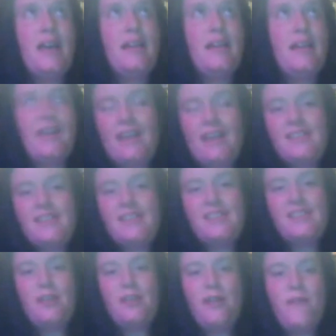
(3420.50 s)
it can
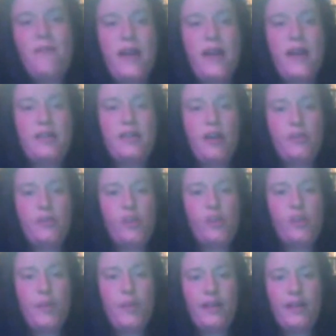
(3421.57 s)
still affect,
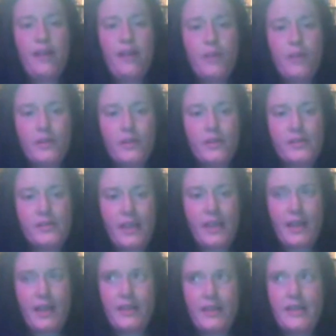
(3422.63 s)
so many levels.
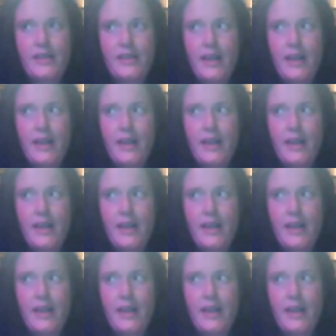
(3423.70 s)
And,